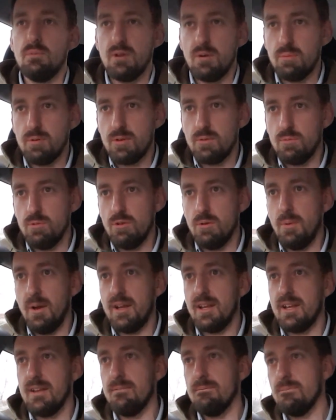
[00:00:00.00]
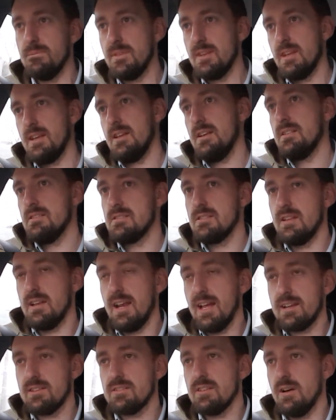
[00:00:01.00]
when I put the water back in. So the
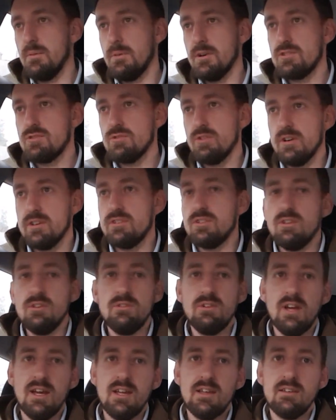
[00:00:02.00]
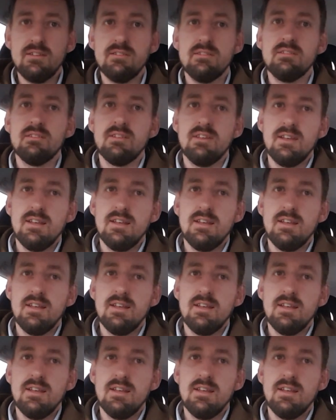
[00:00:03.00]
next time I tried 2 days,